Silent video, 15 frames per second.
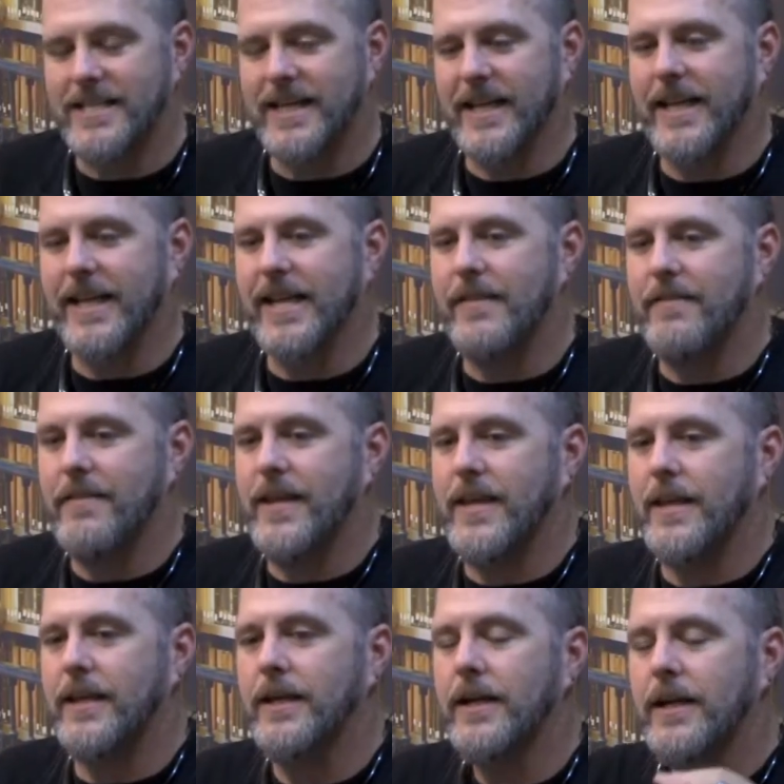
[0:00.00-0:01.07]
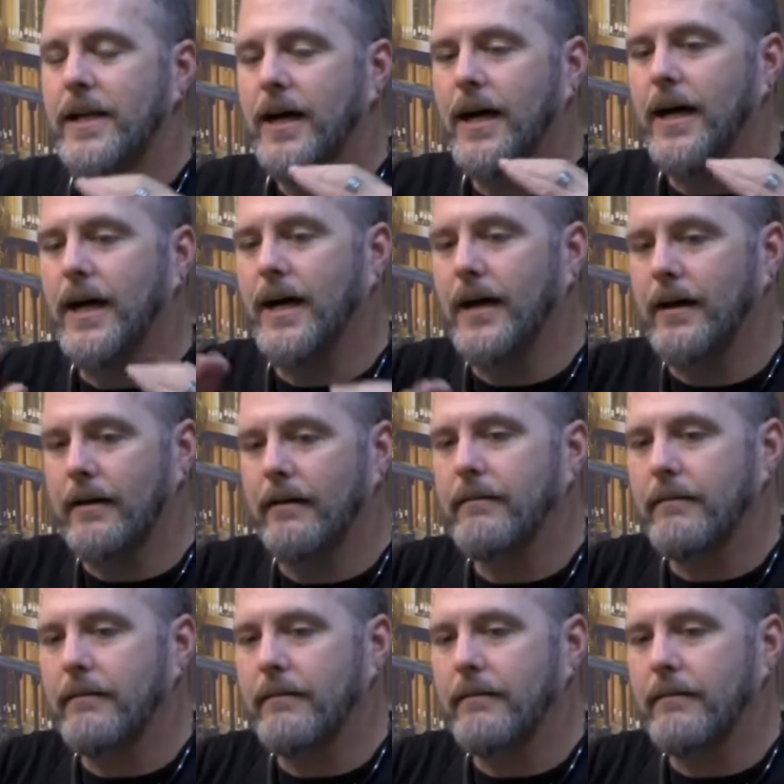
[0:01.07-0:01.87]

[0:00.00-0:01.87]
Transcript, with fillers: it in the uh,